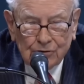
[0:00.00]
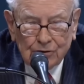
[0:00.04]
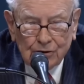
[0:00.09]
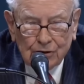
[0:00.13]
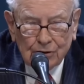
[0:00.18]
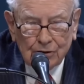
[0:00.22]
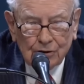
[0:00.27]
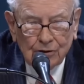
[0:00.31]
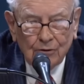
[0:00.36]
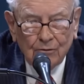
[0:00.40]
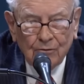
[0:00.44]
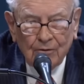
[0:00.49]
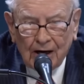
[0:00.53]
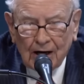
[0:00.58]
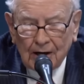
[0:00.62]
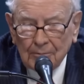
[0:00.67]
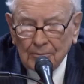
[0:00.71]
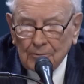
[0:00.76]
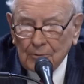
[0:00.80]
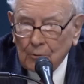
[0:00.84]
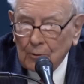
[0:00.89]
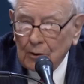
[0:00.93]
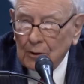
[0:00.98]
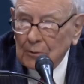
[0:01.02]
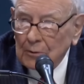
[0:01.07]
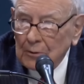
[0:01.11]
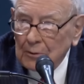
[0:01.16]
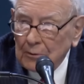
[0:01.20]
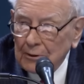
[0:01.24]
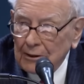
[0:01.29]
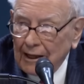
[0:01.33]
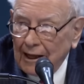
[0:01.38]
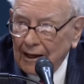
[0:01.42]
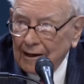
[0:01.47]
that are developed where we
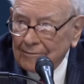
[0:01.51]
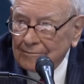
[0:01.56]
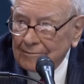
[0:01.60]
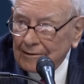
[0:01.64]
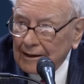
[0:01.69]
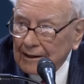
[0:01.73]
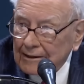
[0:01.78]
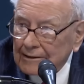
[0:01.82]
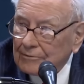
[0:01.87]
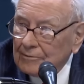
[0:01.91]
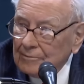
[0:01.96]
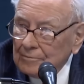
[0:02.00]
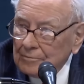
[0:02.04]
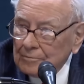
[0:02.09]
would have like